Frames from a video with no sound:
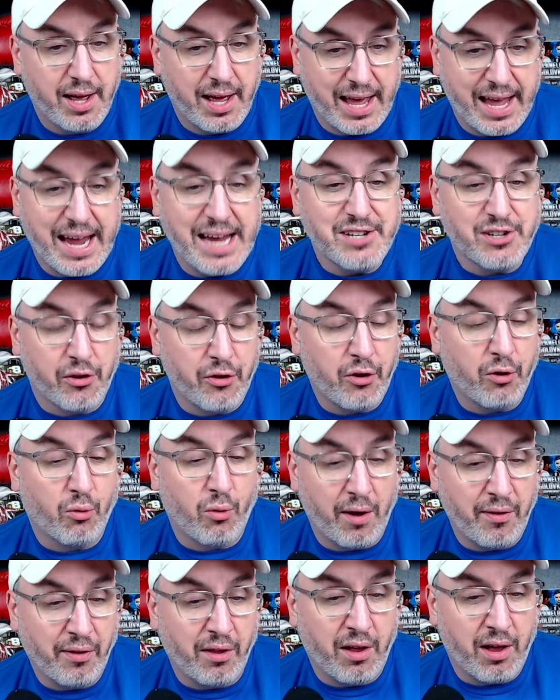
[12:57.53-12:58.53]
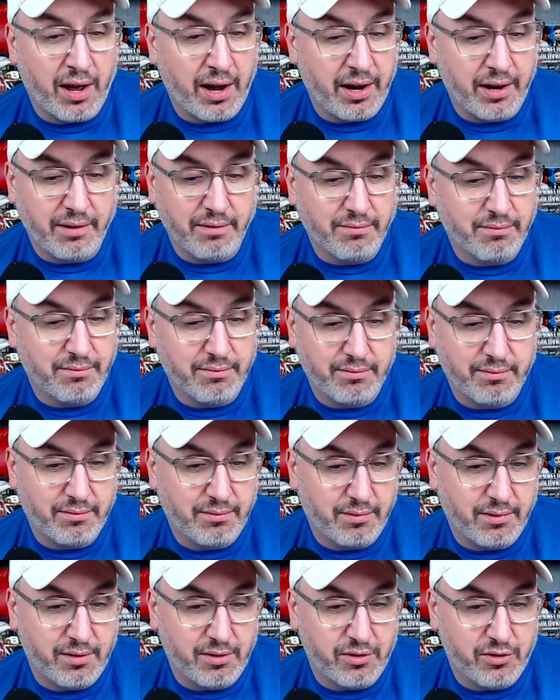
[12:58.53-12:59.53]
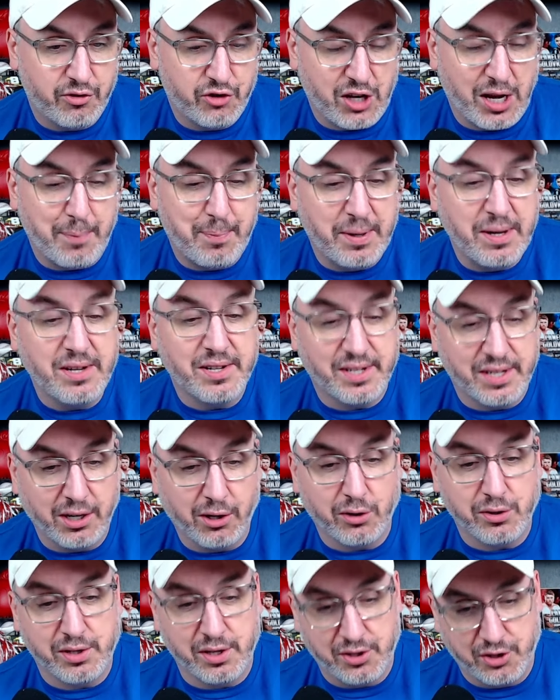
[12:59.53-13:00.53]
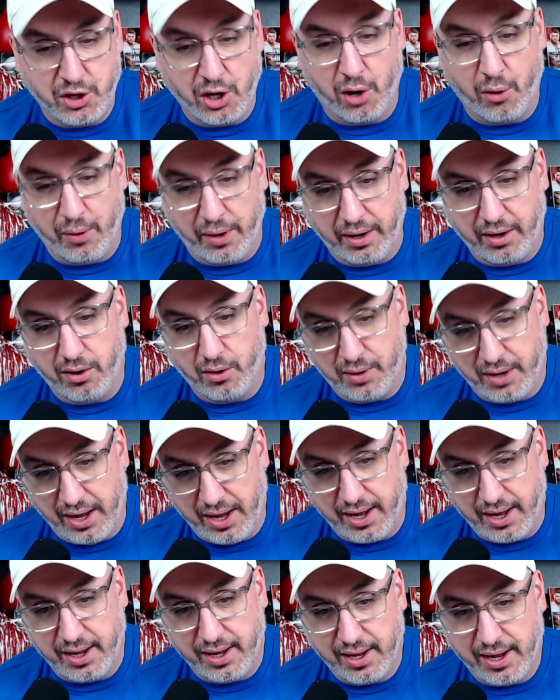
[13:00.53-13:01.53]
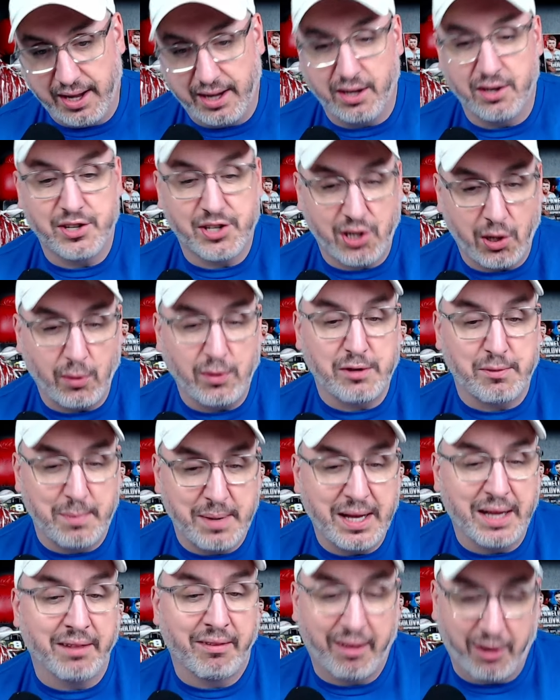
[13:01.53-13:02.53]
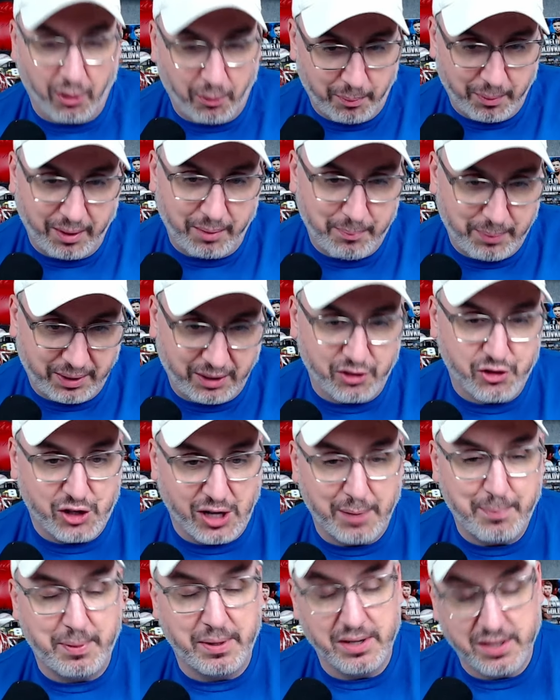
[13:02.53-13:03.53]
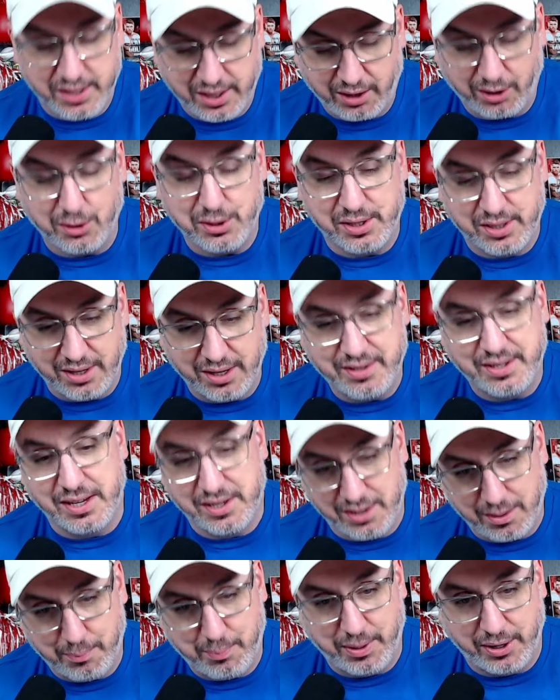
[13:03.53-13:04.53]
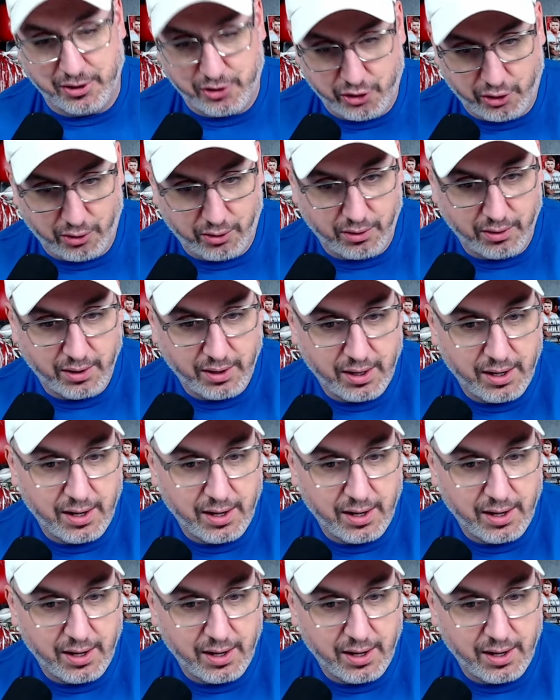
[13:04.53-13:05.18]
A's on the run line. JP Sears is going. Okay. It concerns me a little bit because JP Sears is a decent pitcher.